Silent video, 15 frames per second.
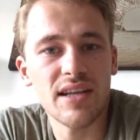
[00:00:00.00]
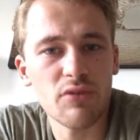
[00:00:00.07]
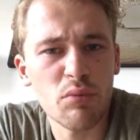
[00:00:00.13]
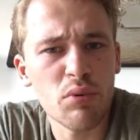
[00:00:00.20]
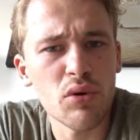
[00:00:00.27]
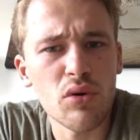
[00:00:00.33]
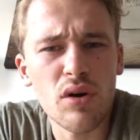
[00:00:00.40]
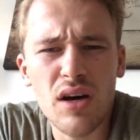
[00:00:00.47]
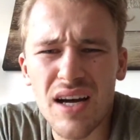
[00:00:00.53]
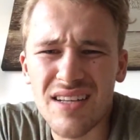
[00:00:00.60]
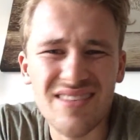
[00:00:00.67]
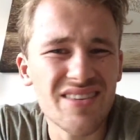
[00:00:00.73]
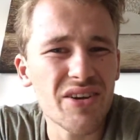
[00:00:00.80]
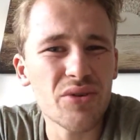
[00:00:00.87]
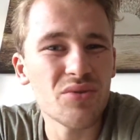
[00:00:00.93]
Liverpool? I
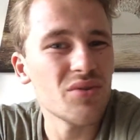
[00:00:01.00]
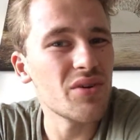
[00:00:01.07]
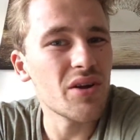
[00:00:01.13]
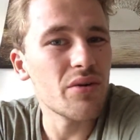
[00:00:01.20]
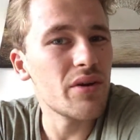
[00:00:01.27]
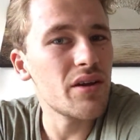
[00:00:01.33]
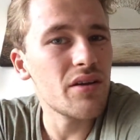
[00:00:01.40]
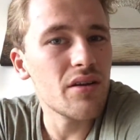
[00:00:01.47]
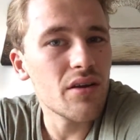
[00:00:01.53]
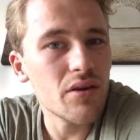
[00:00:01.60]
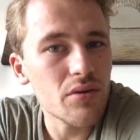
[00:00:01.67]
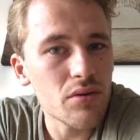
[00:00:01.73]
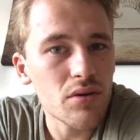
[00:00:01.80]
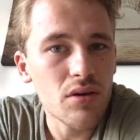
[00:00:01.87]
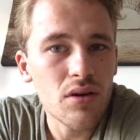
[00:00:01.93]
don't know it,
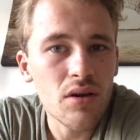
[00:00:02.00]
no.